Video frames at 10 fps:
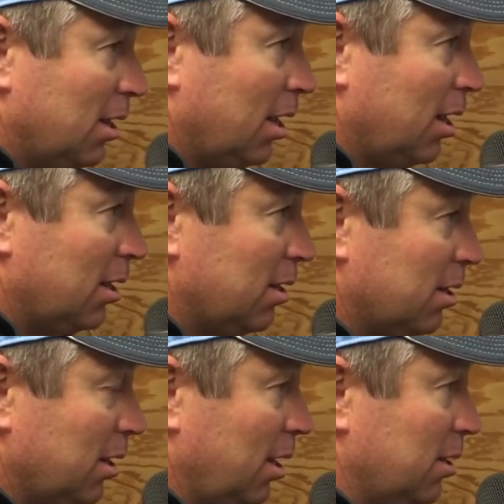
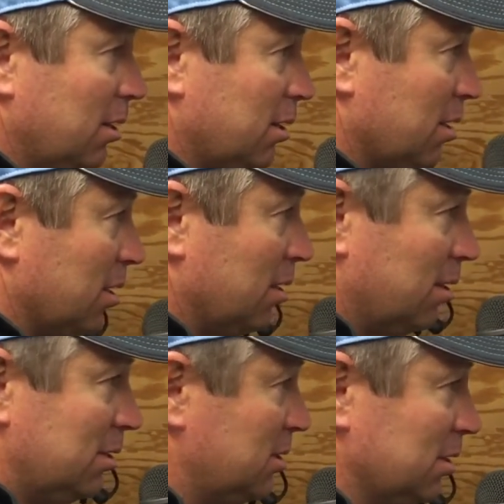And
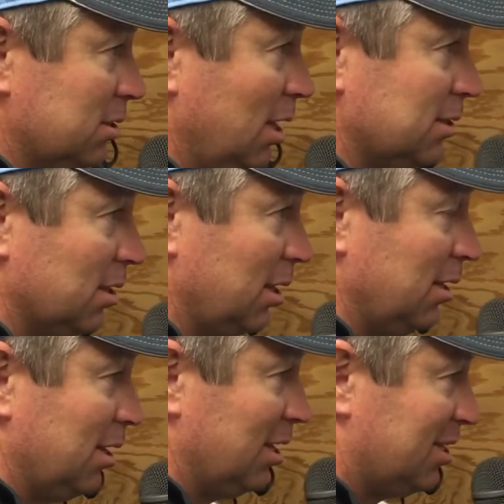he still does it.
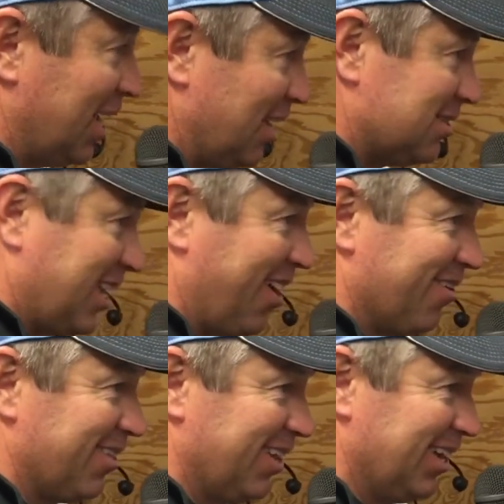He takes care
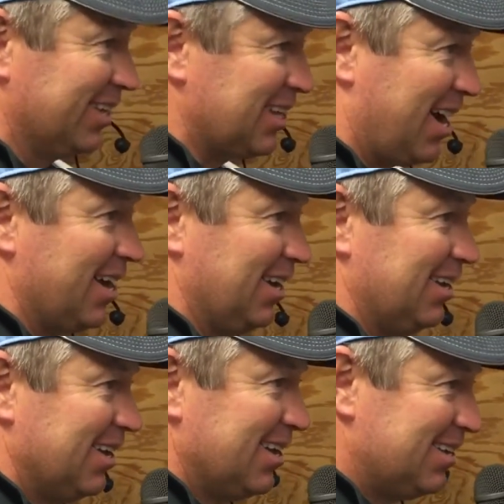of the little tiny
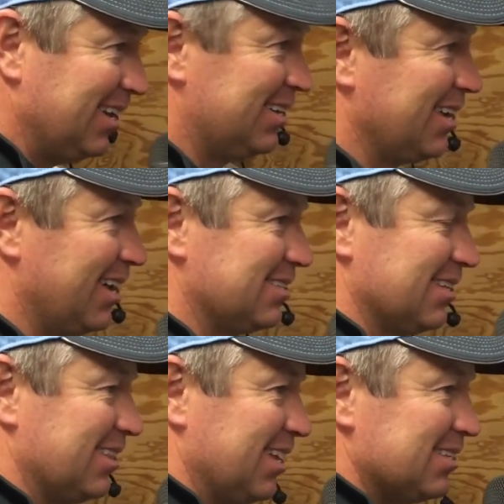details,
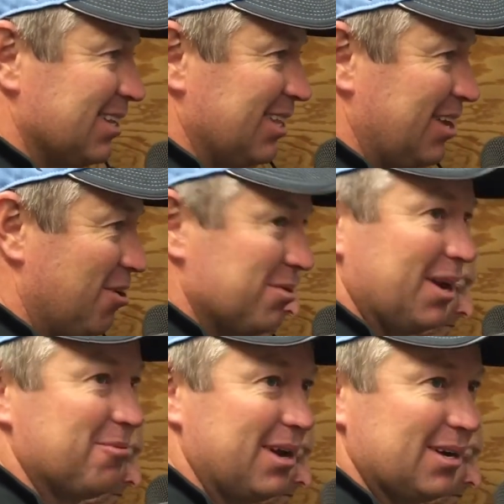the things that they don't
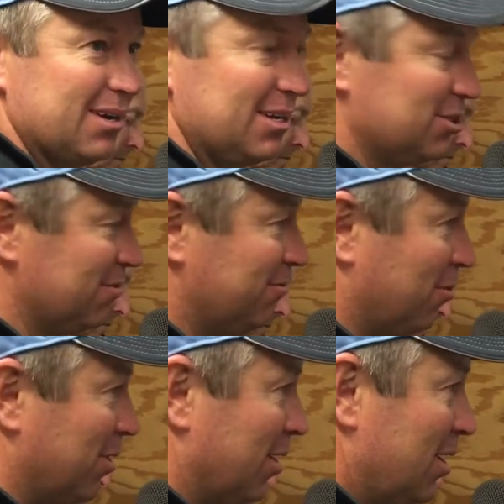get recognition
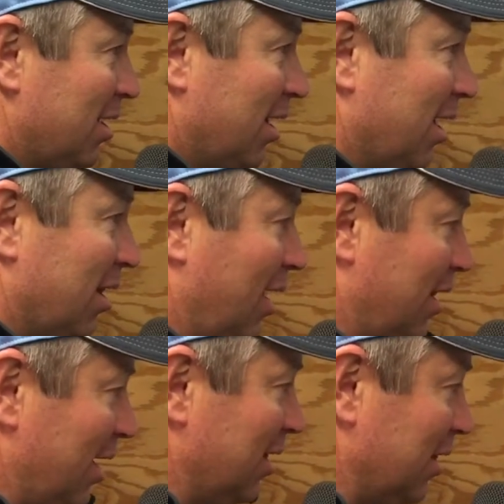for,
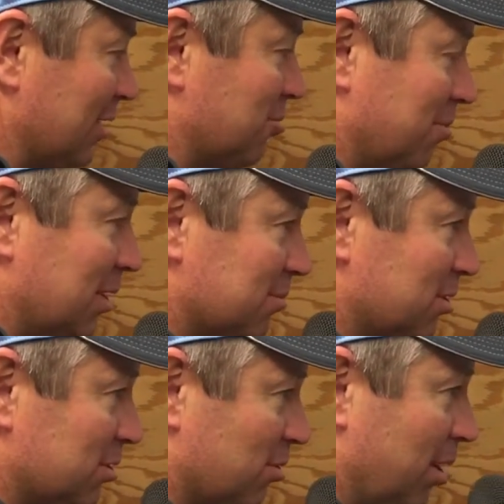and I think that's what makes him
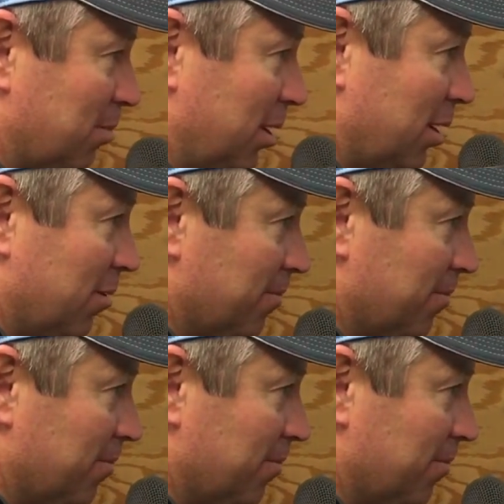such a great player.